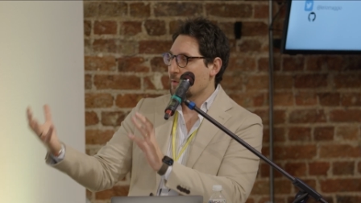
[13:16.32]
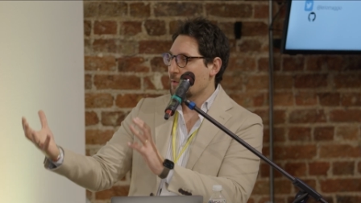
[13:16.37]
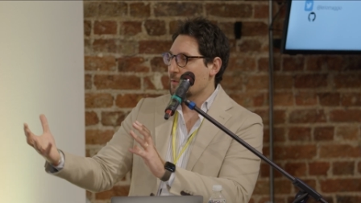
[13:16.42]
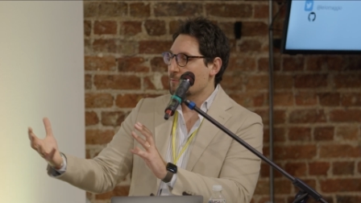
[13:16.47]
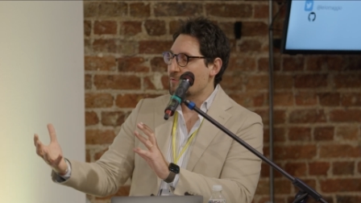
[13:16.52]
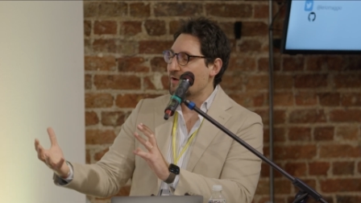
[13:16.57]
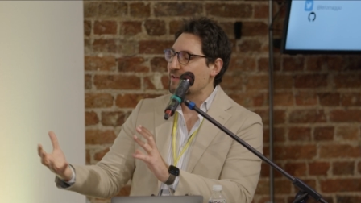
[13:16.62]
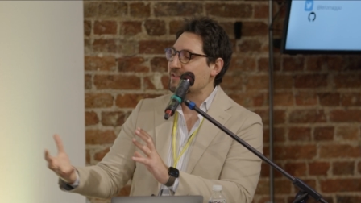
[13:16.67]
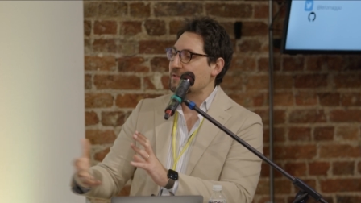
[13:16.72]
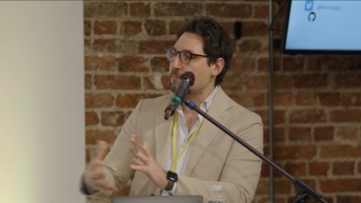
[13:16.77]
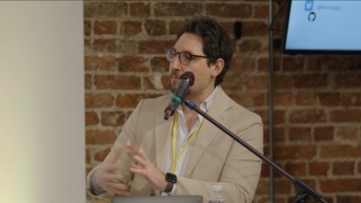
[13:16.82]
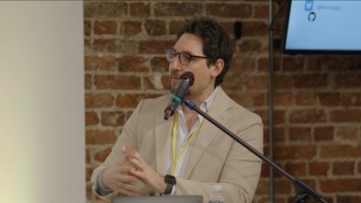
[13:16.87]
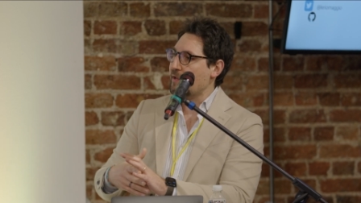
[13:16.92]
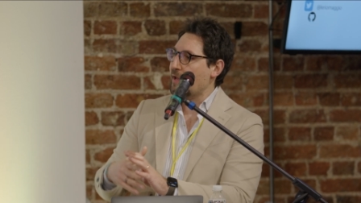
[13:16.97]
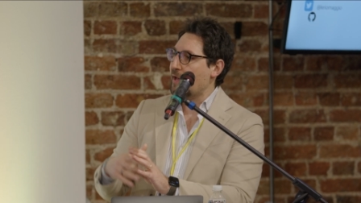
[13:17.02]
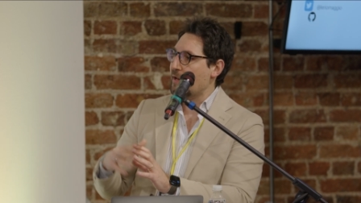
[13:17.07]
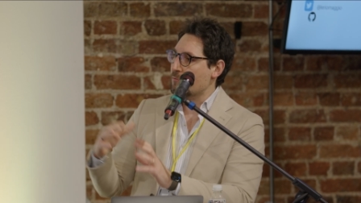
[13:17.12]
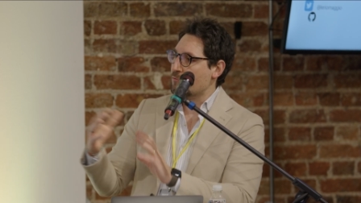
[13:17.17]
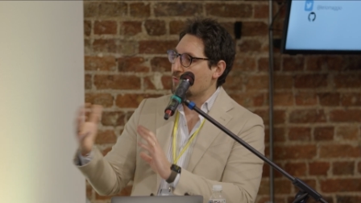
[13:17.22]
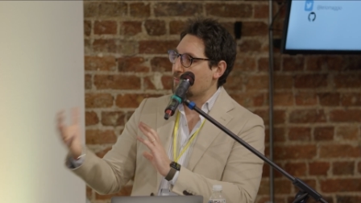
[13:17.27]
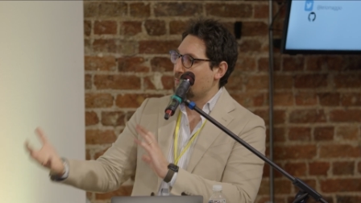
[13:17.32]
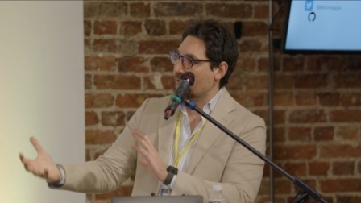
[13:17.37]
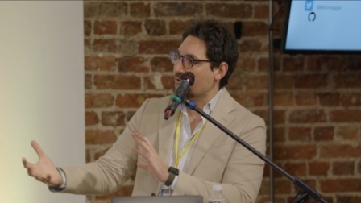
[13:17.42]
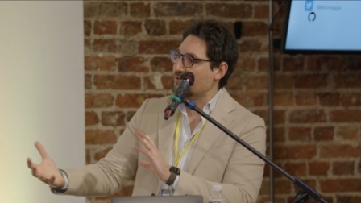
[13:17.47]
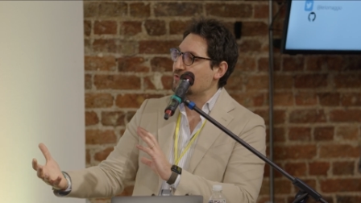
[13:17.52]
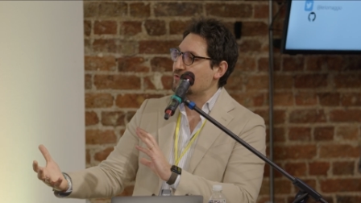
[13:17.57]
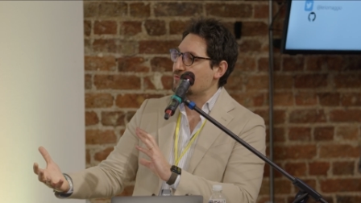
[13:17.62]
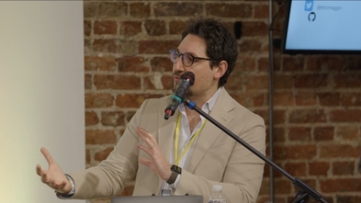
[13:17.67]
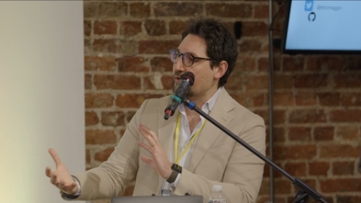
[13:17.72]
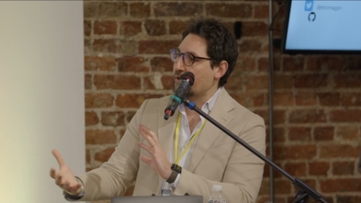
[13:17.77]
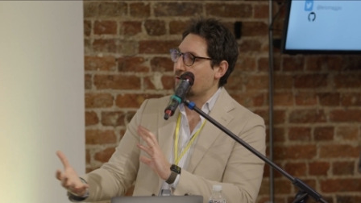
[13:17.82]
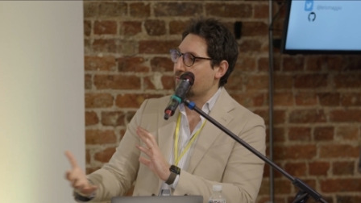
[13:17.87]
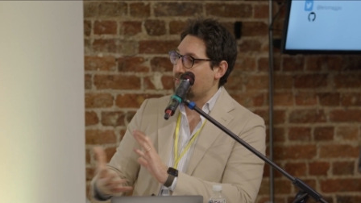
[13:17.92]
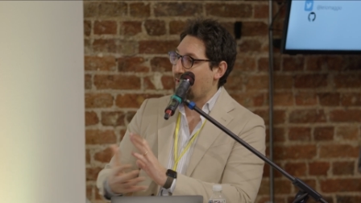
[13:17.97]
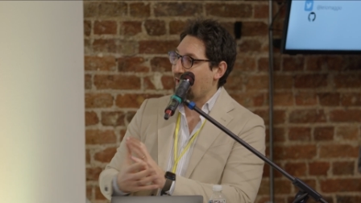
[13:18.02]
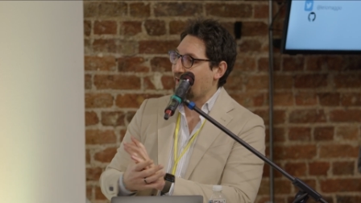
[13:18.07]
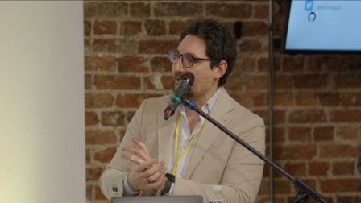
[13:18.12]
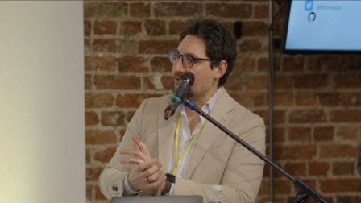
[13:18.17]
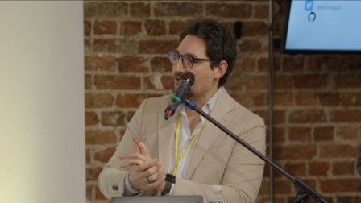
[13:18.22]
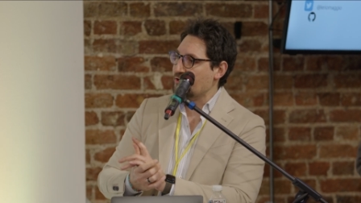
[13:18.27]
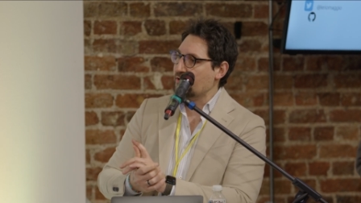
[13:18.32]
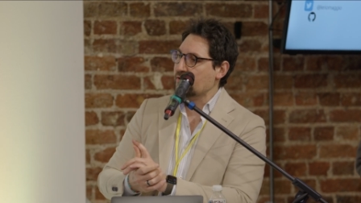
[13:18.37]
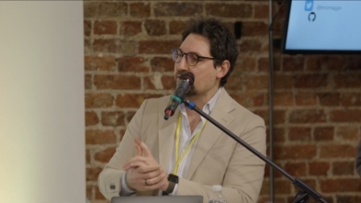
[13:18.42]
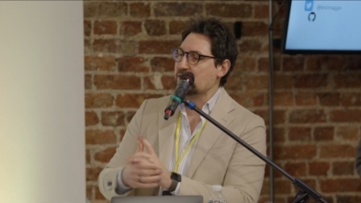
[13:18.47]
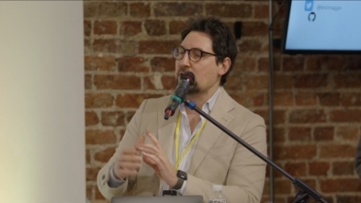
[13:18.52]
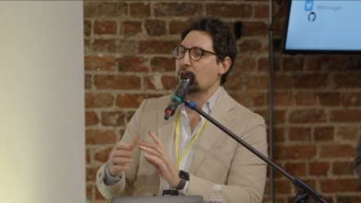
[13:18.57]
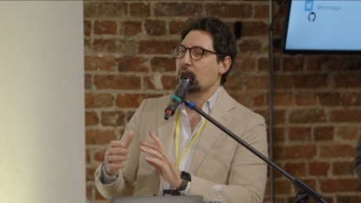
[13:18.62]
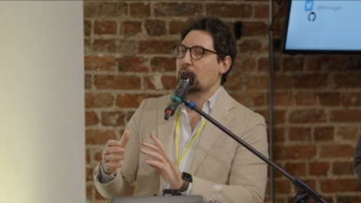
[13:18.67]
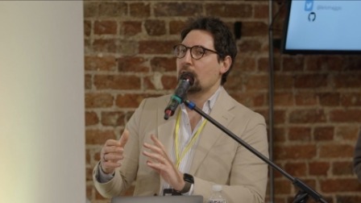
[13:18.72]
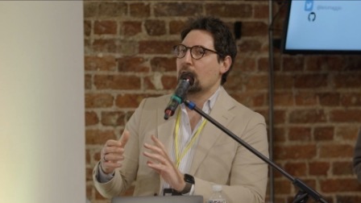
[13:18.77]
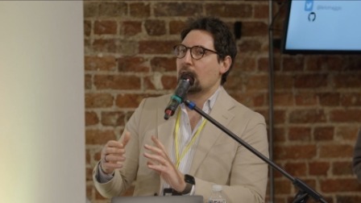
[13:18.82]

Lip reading: recipe and repository of packages,